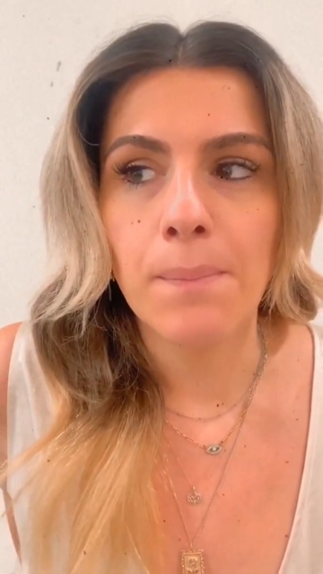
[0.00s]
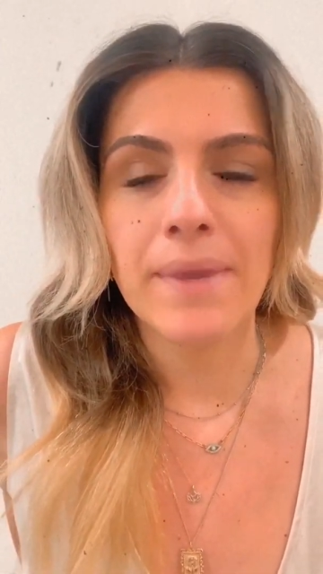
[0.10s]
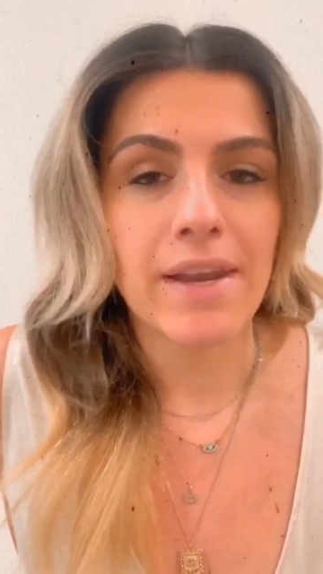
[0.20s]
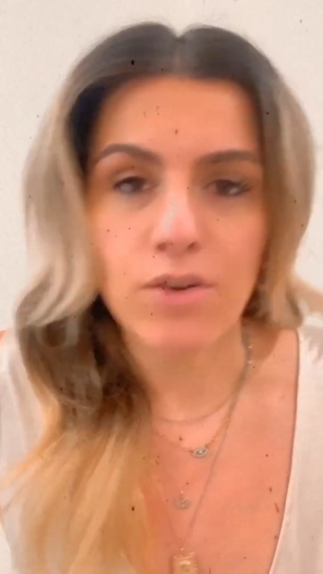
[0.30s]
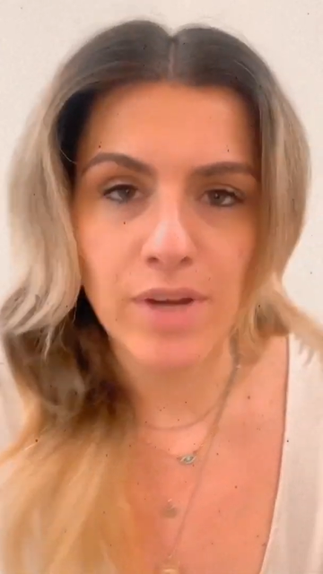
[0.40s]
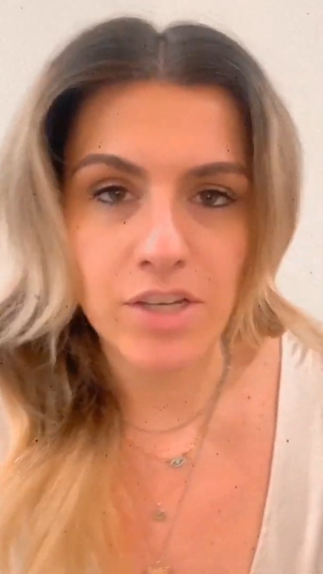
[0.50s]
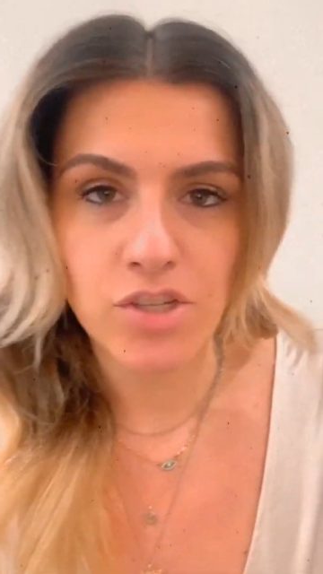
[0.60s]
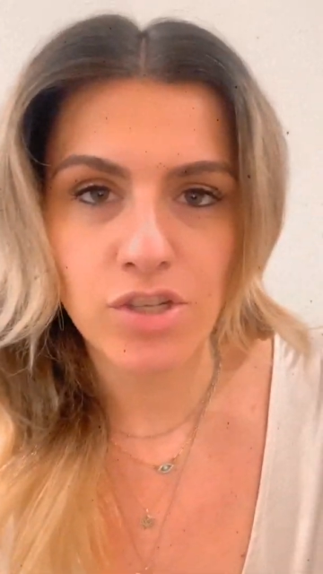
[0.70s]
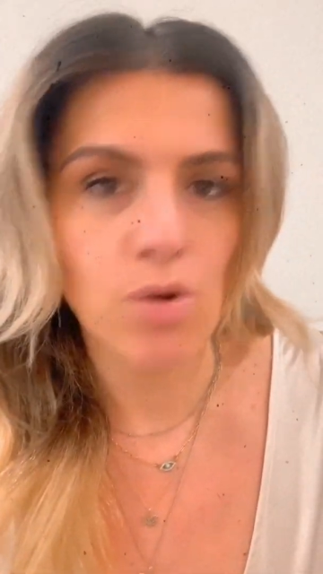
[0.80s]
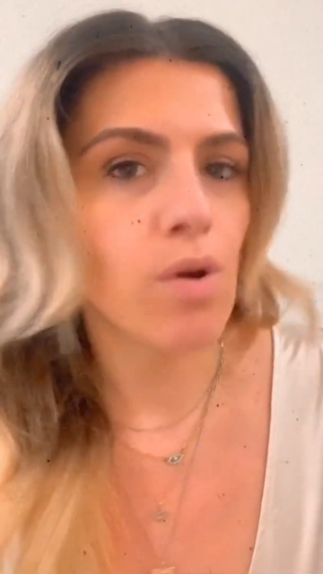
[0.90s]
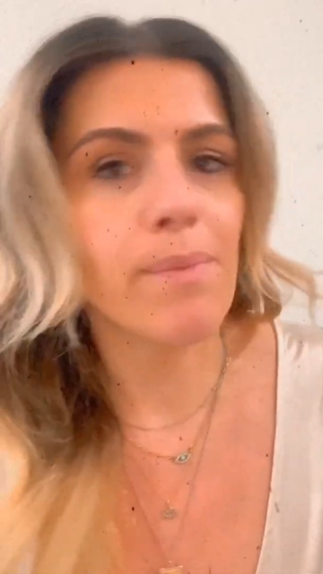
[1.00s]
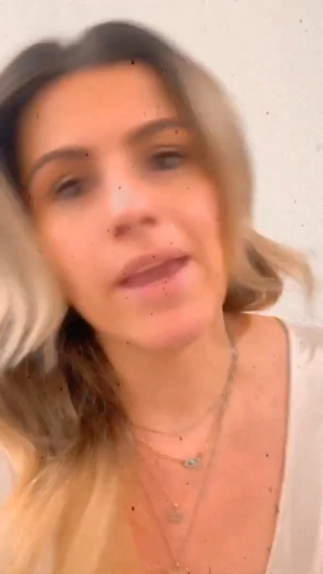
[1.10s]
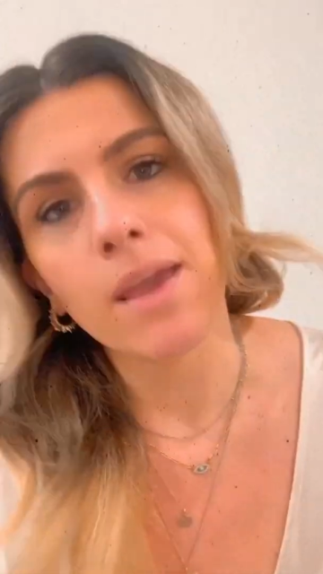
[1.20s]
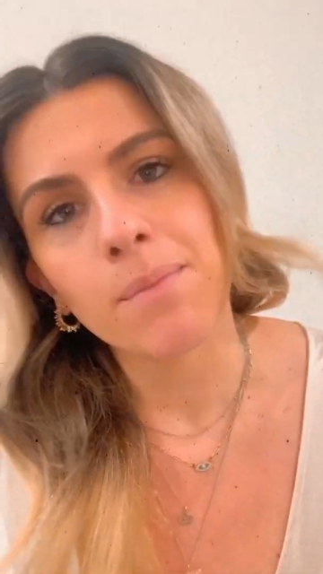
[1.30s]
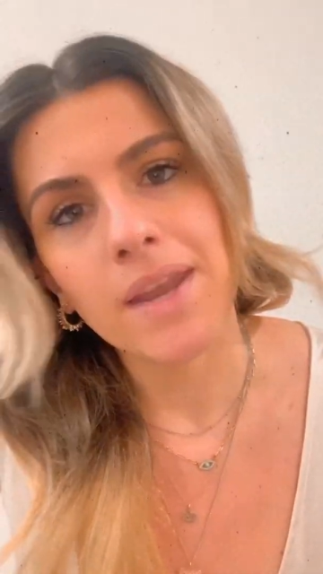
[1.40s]
getting rich or
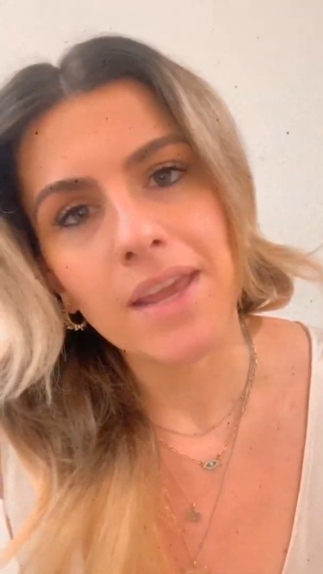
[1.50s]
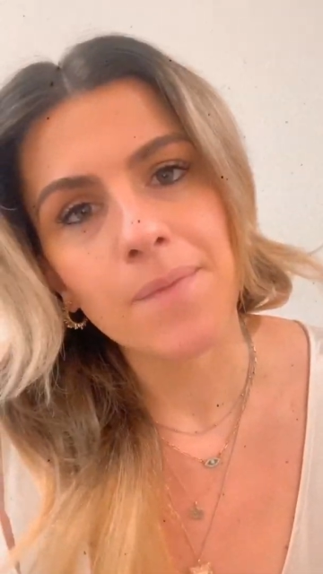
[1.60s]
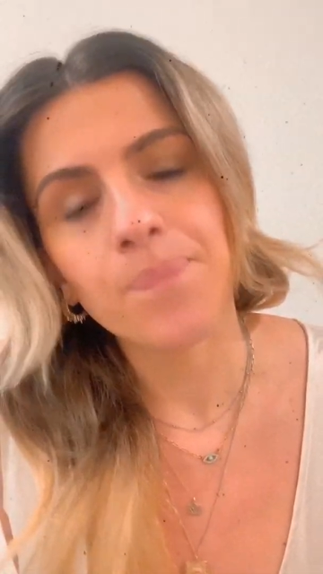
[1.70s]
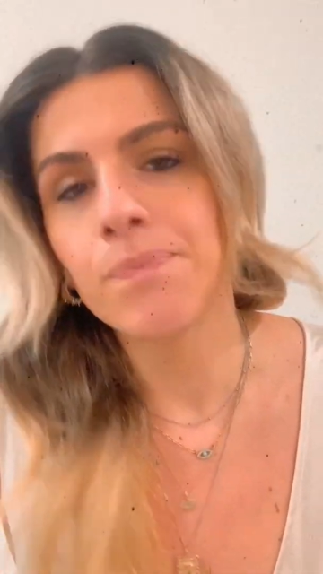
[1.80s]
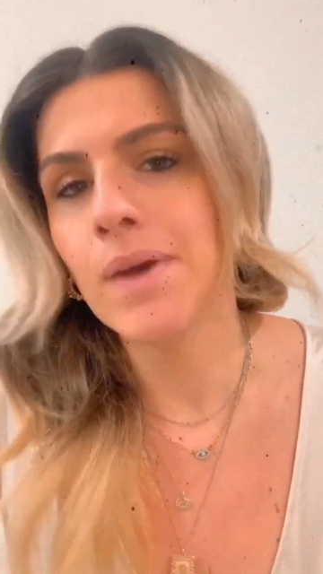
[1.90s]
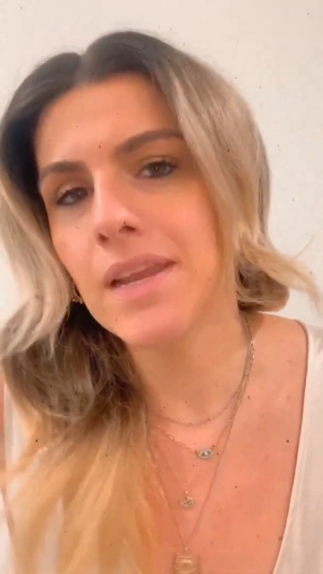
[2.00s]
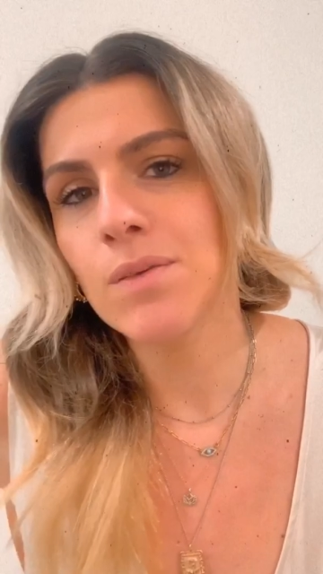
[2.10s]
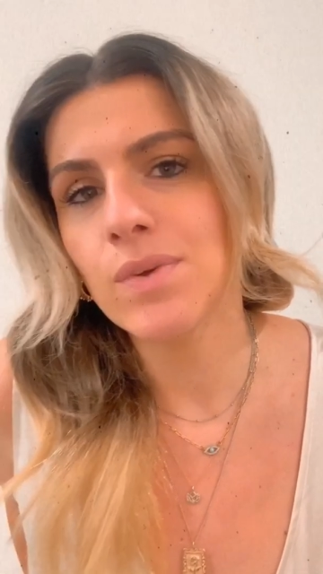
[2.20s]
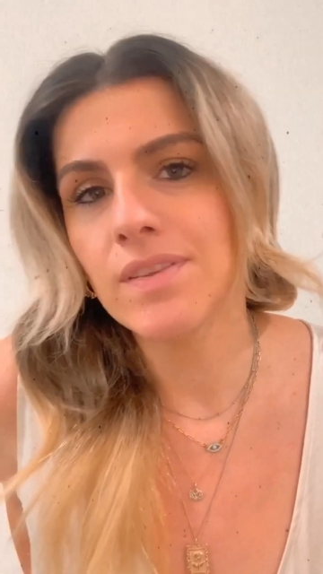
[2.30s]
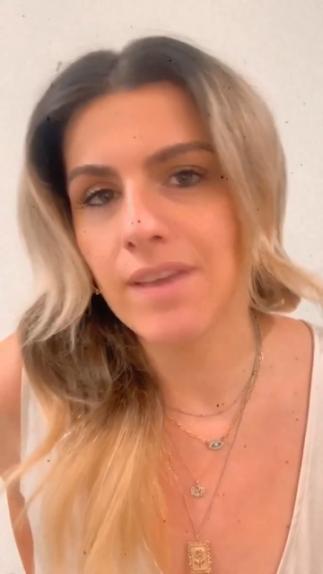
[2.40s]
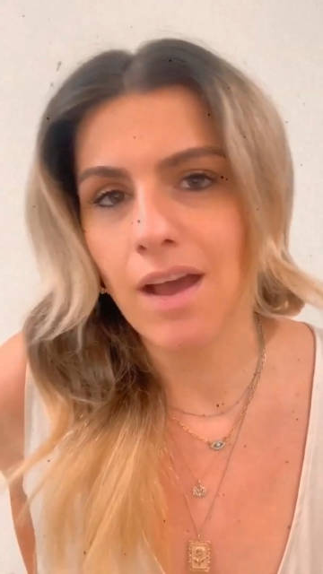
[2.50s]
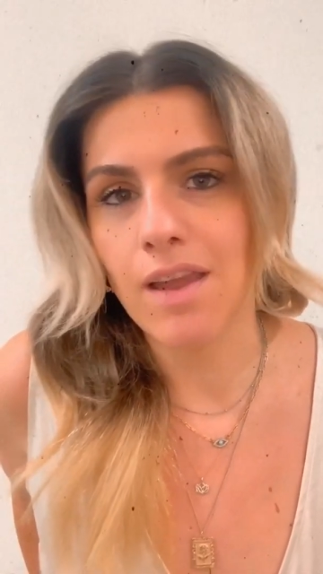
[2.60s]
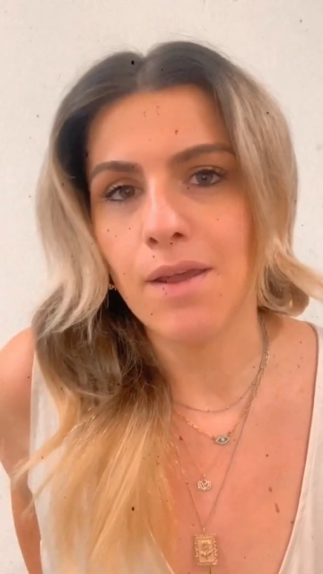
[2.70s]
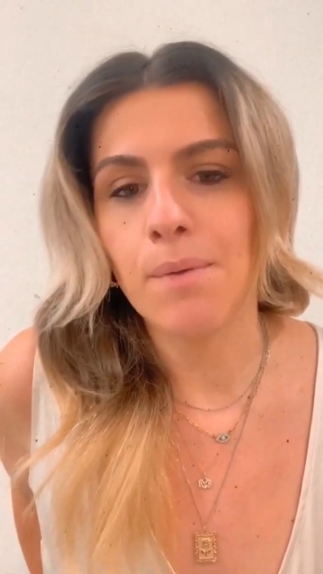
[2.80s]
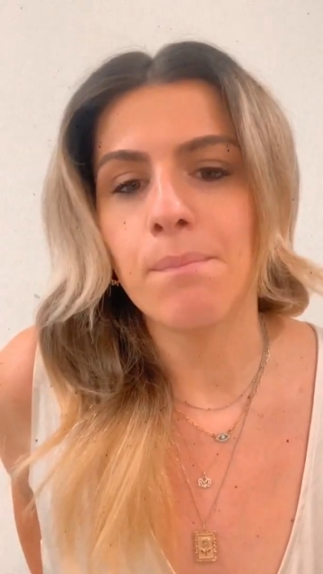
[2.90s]
making money. Money was
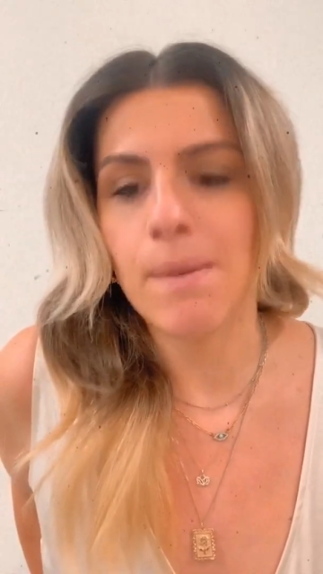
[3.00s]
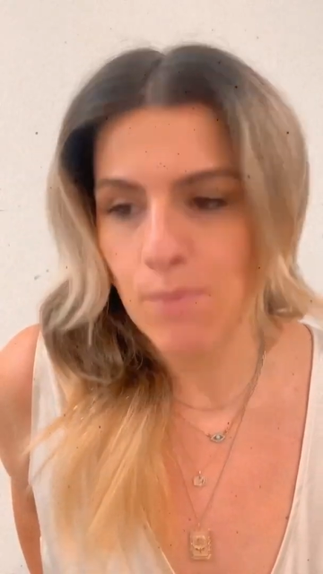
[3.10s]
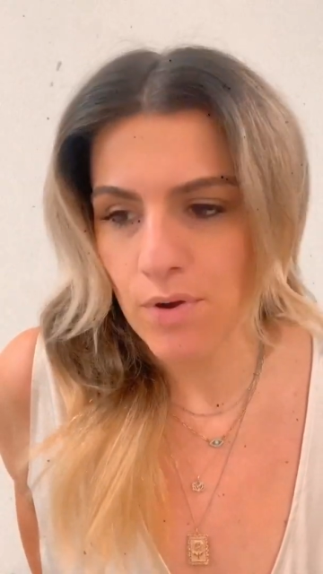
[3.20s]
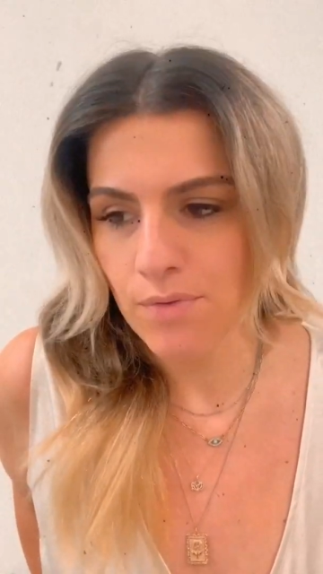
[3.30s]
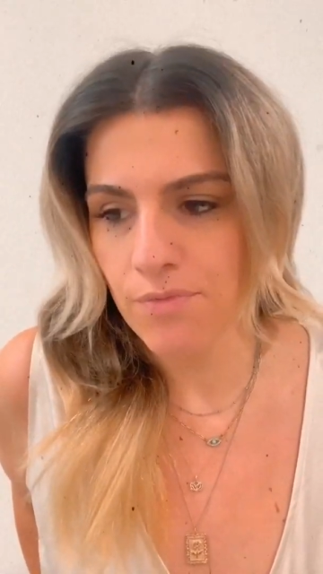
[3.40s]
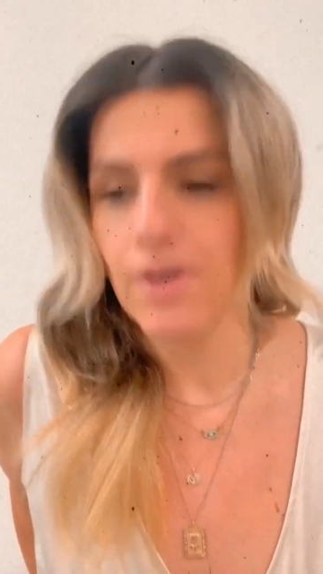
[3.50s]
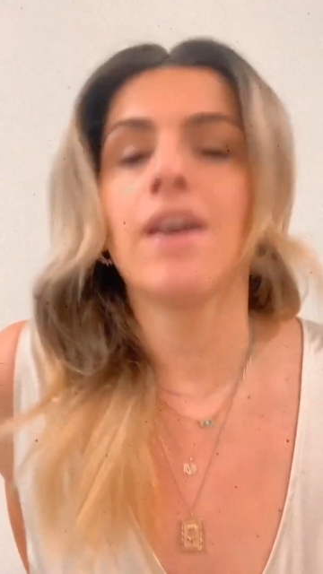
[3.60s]
not my motive.